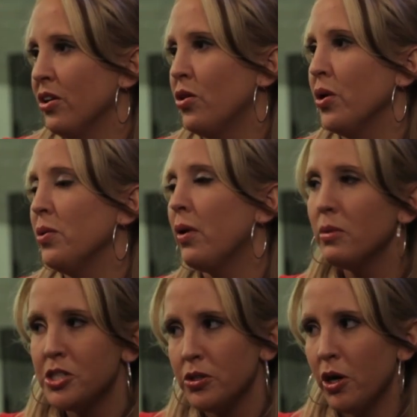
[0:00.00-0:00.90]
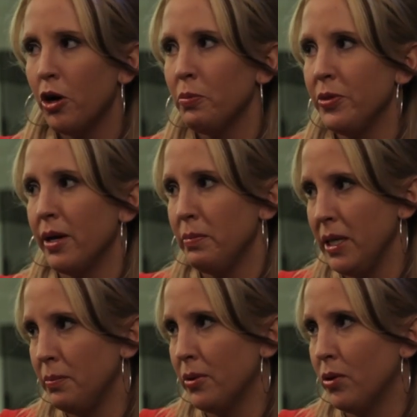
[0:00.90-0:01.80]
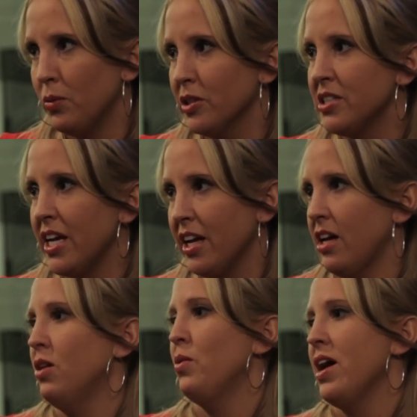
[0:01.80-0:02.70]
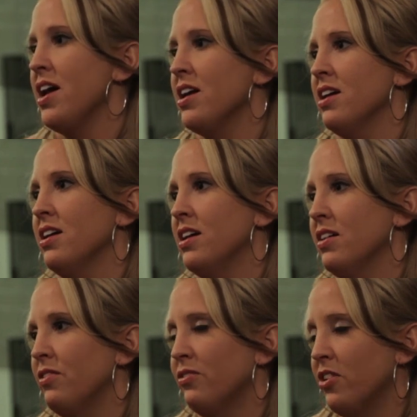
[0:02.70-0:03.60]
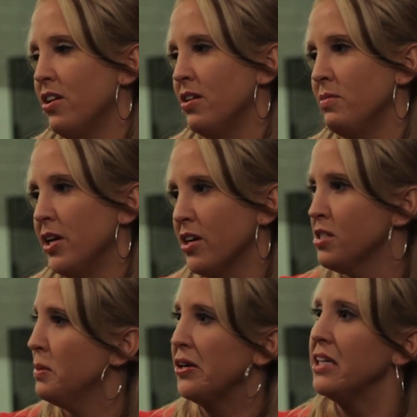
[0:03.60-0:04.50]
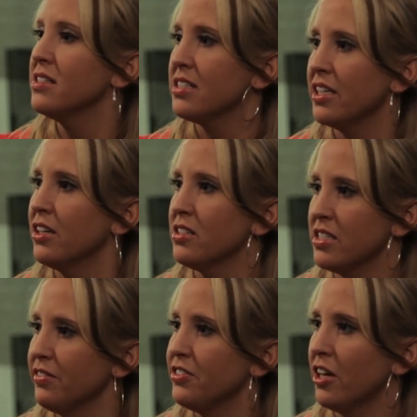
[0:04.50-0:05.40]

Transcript: Corey, what would you hope that people will take away from their experience here at Sniff